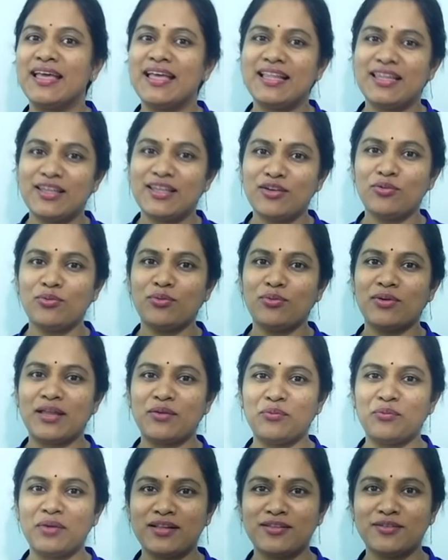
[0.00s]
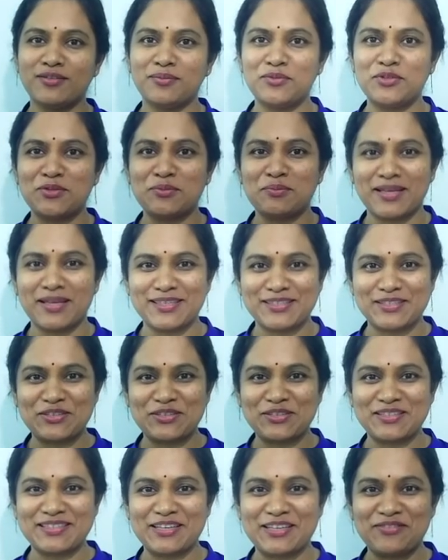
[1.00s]
Hello and welcome to Master
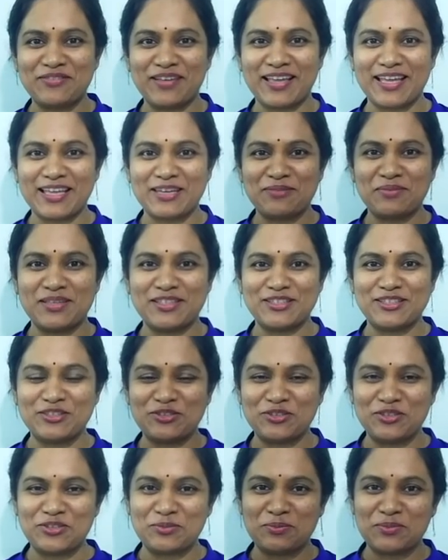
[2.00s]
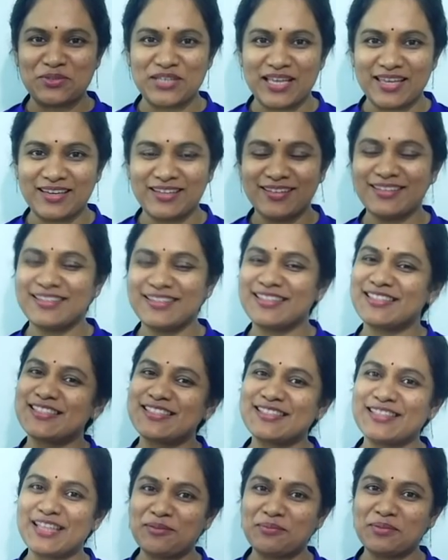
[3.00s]
Yourself Academy's YouTube channel. This
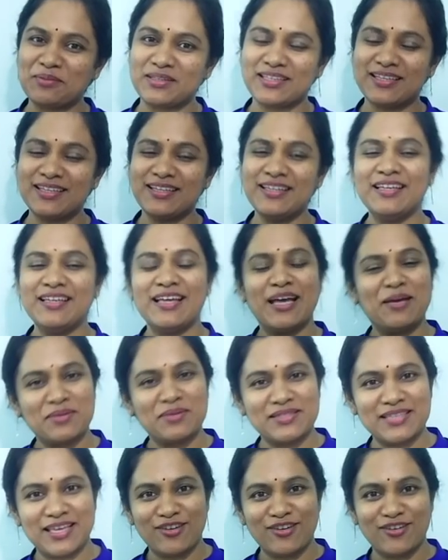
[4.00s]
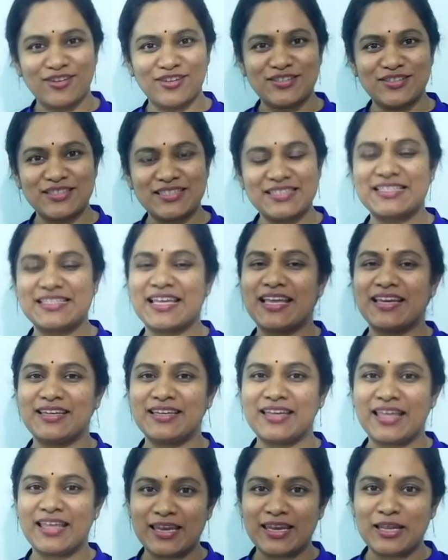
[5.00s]
is Narmada. I'm a psychologist and
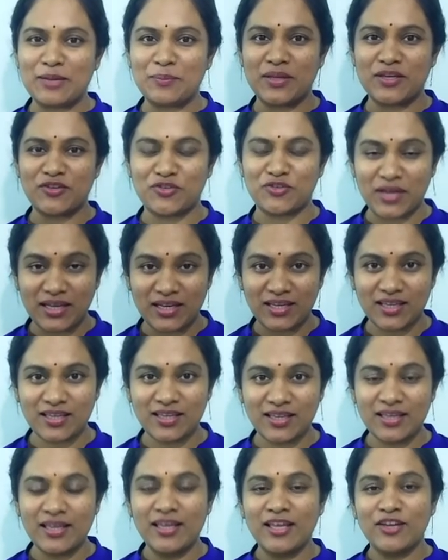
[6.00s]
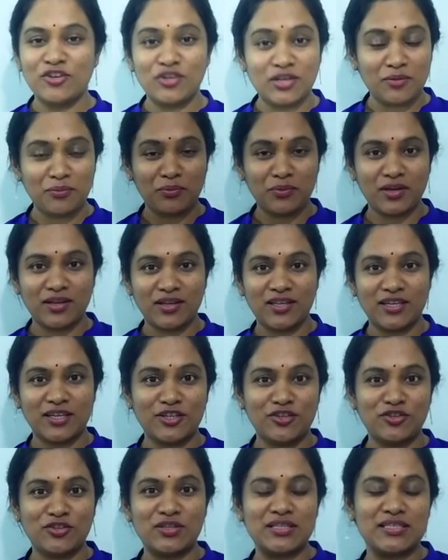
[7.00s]
an NLP trainer. Today we are
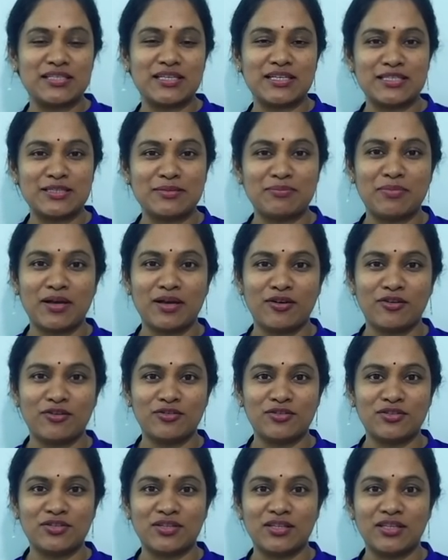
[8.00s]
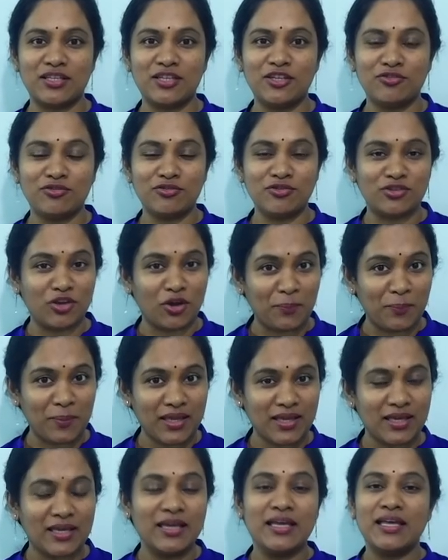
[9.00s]
here to discuss about a new
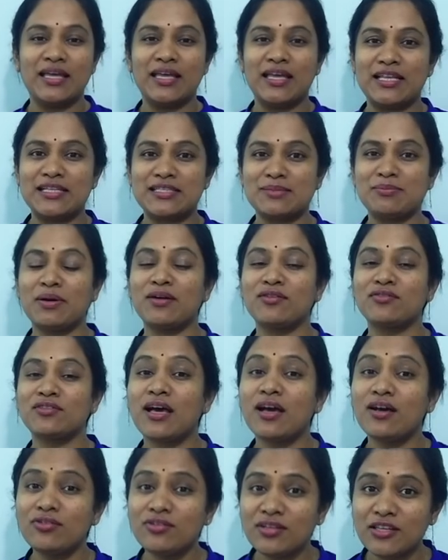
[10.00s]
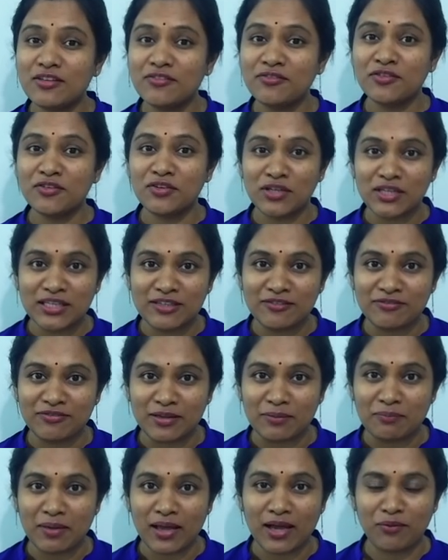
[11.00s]
topic. It's about how to give critical
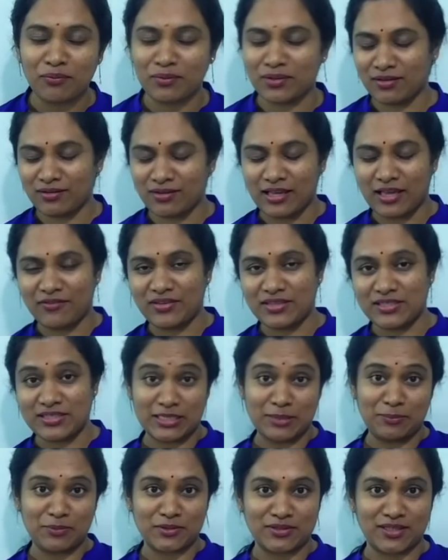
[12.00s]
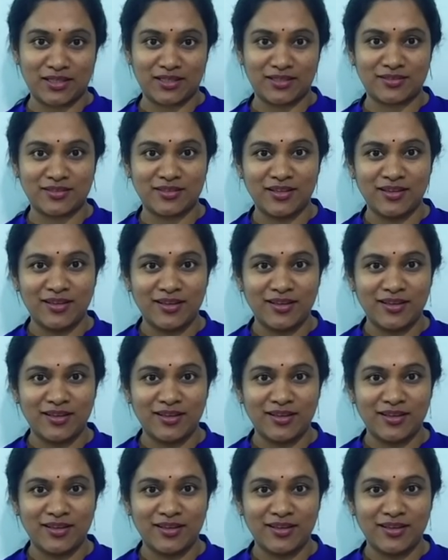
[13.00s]
feedback without having sleepless nights.